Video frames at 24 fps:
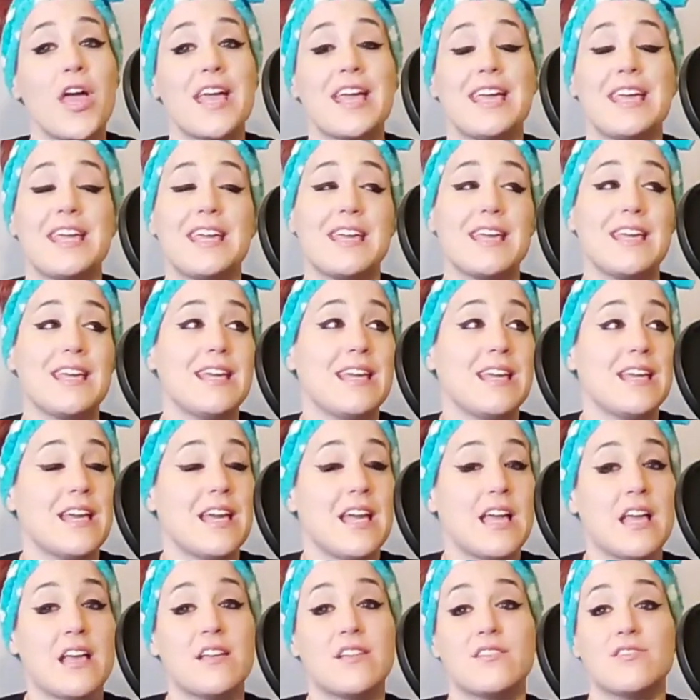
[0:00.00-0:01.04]

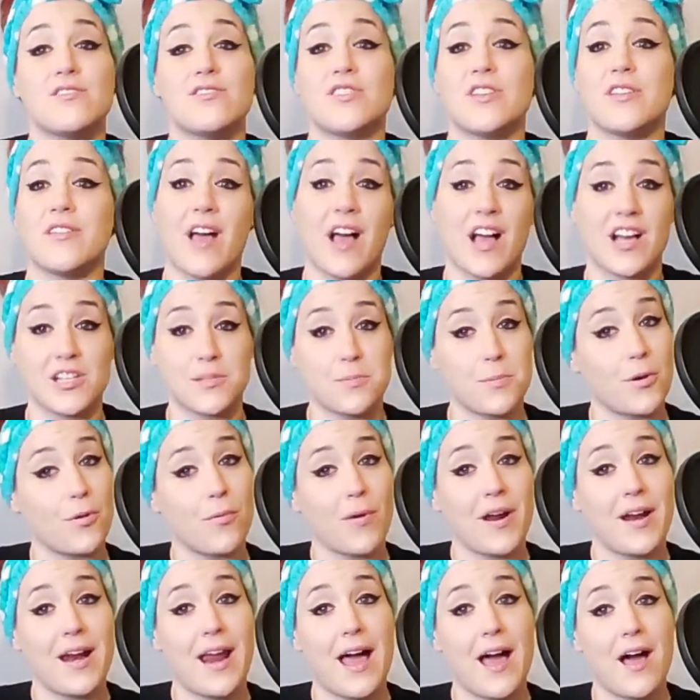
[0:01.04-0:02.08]
He is in the hospital
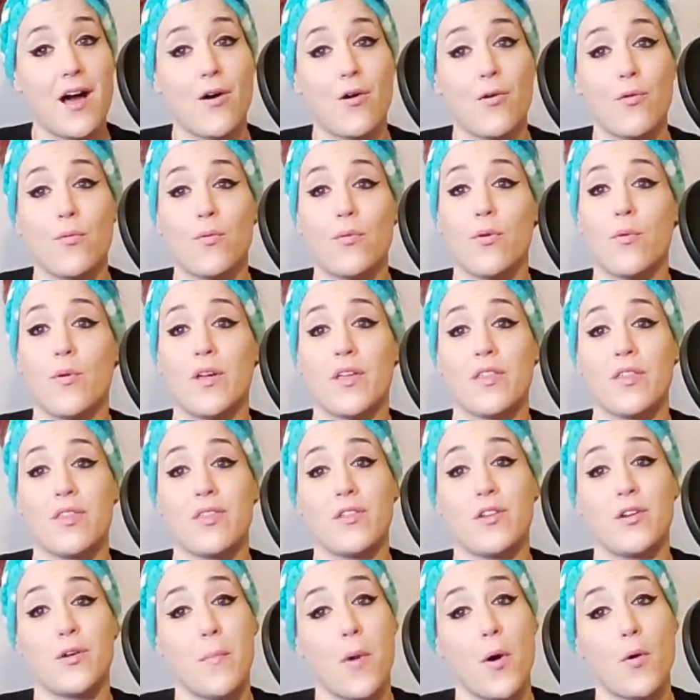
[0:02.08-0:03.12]
right now
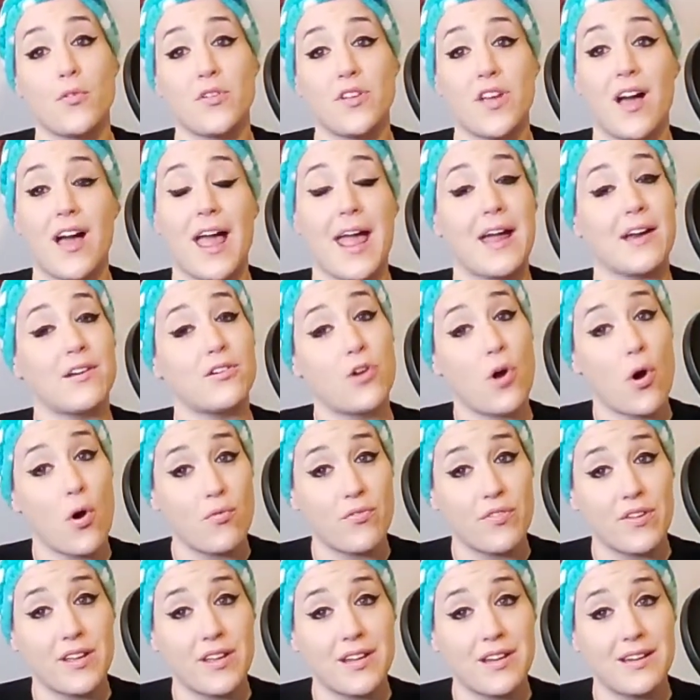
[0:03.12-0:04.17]
with pneumonia and
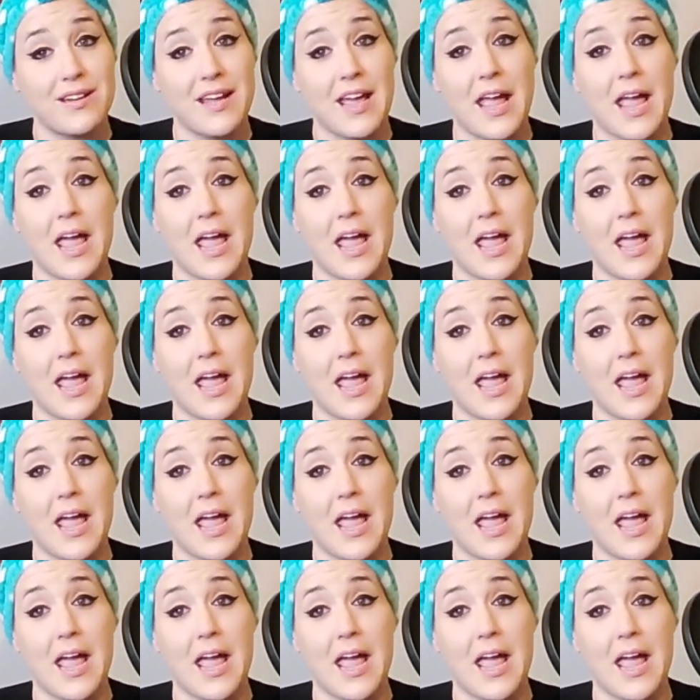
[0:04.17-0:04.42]
COVID,